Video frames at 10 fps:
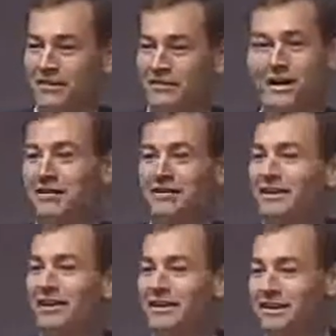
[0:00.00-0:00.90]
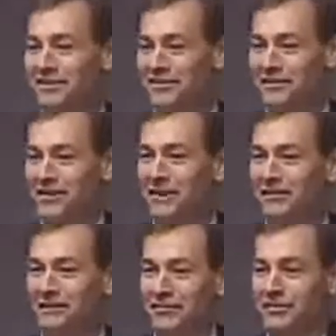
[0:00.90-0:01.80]
It's not saying they need a
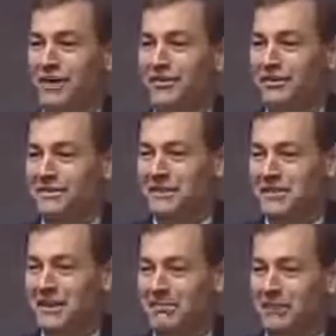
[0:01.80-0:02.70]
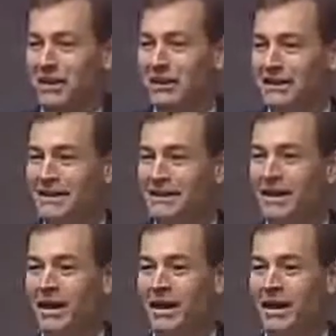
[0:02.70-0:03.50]
stent. There's nothing to stent, but they need